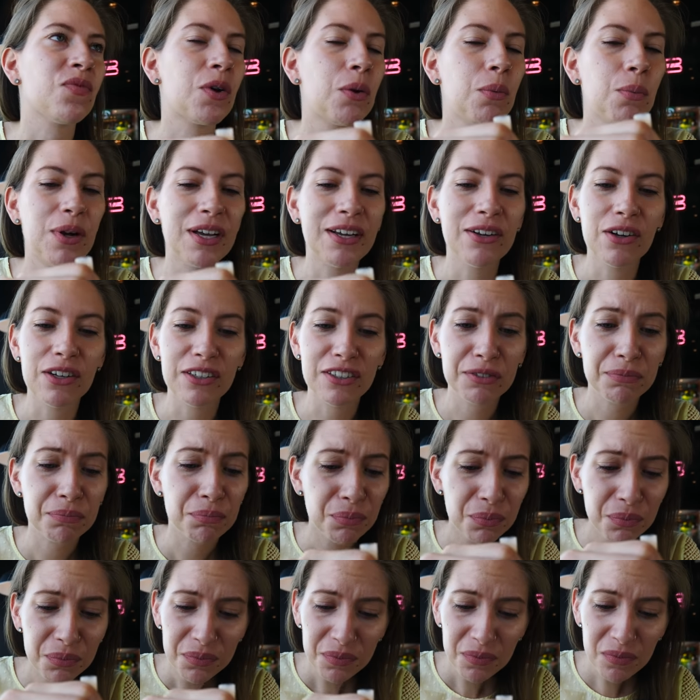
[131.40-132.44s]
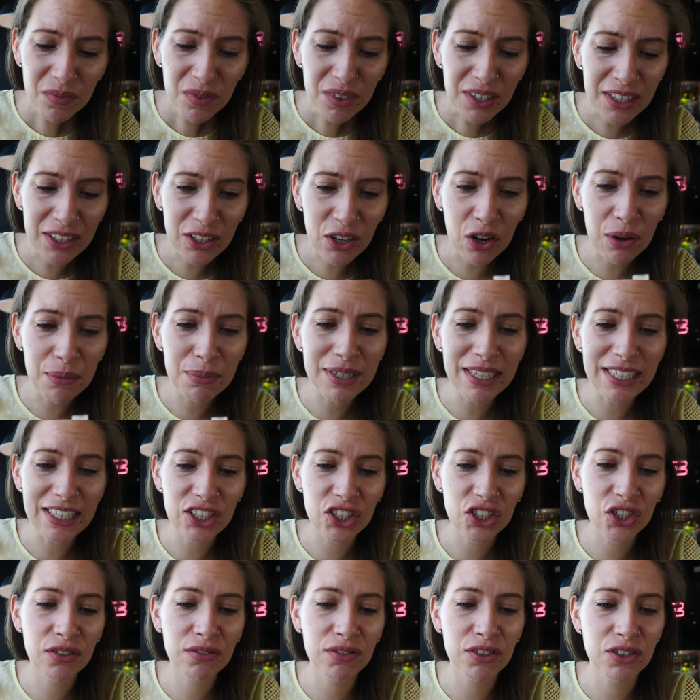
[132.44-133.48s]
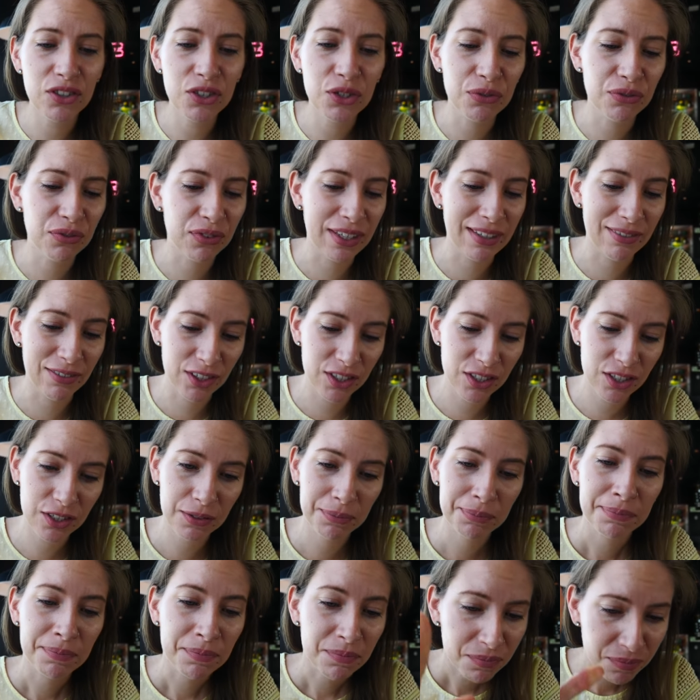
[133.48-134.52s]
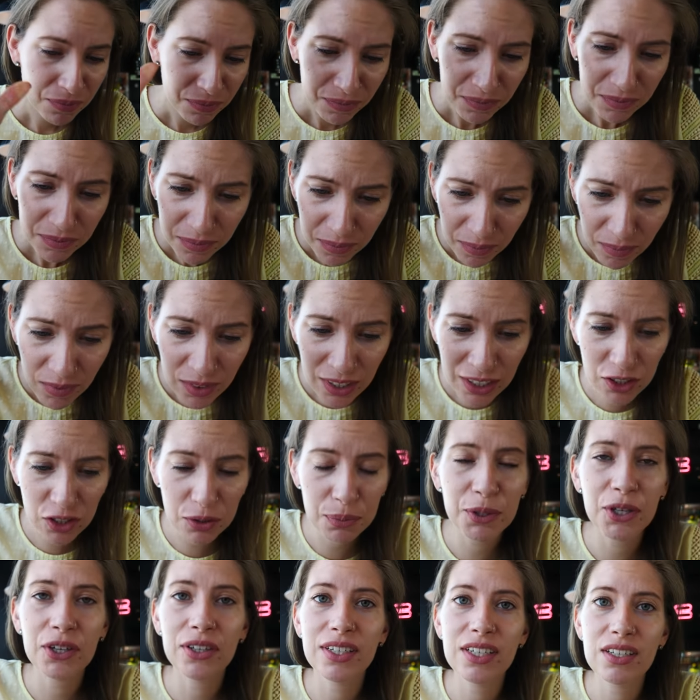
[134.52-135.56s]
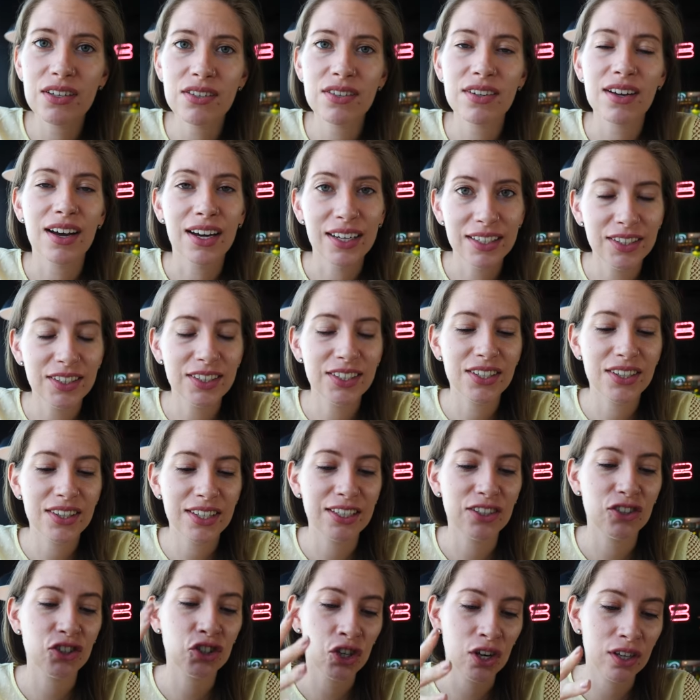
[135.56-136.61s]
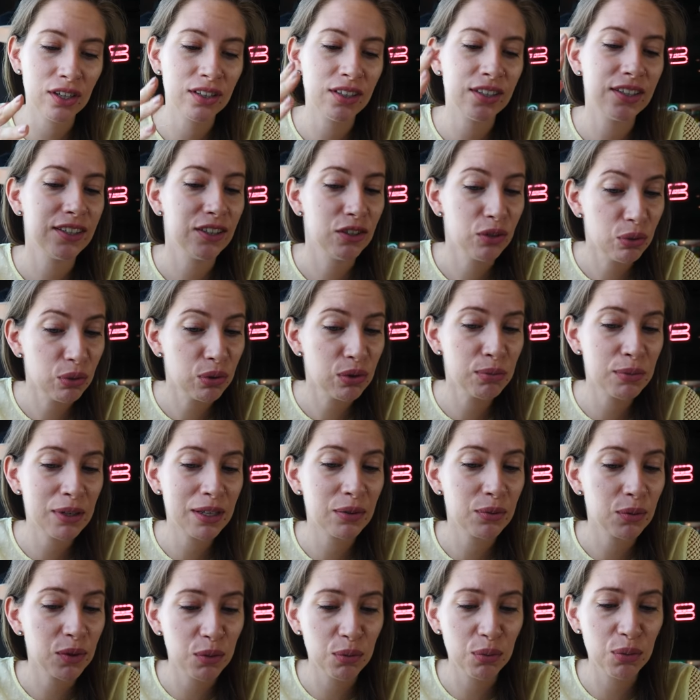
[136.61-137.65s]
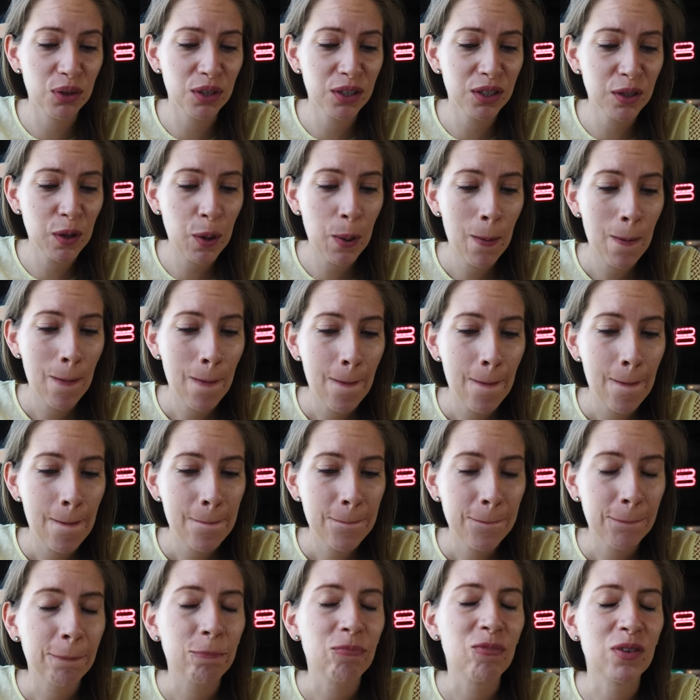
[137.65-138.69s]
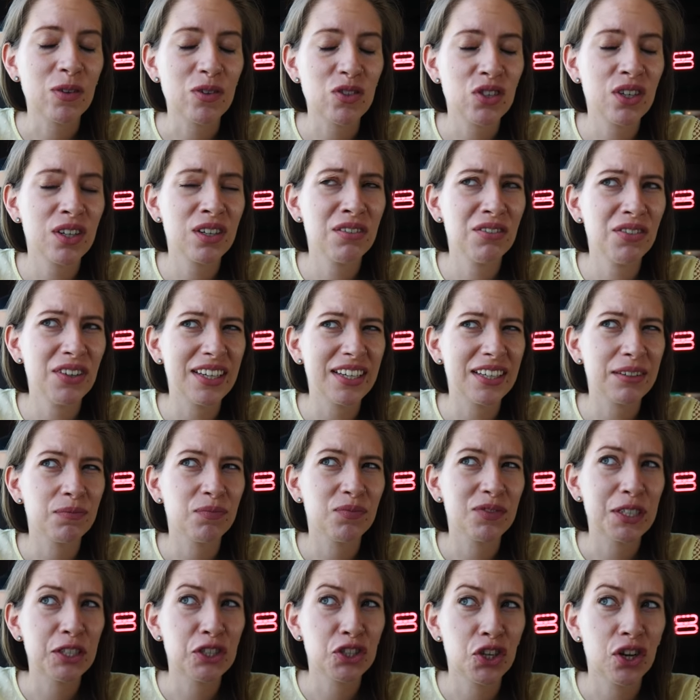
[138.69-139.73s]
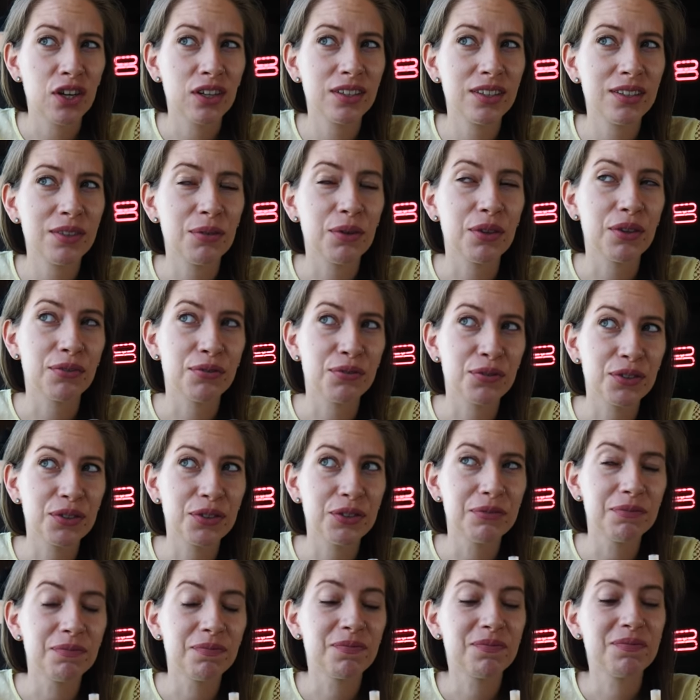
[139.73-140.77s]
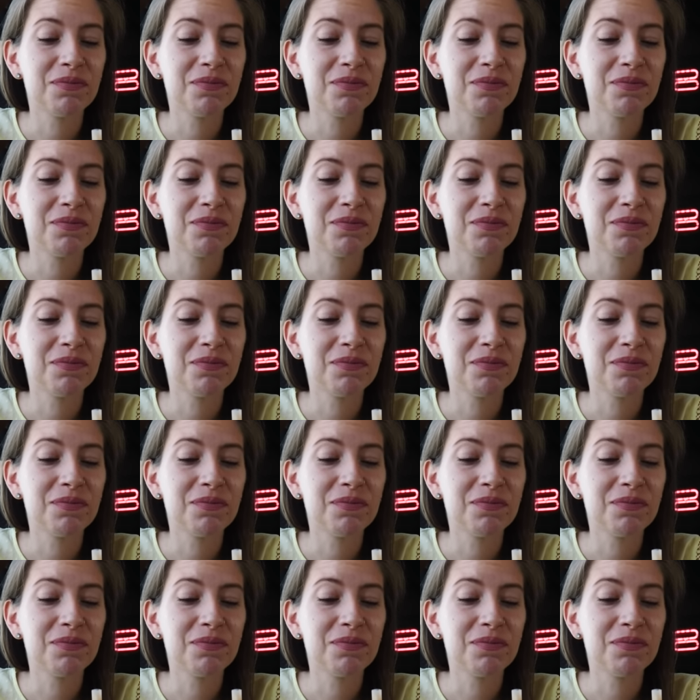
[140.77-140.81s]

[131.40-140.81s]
Oh my gosh. The combination of the two flavors. To be honest, I didn't think chocolate and lucuma would work. It does? It was kind of like chocolate with the fruit.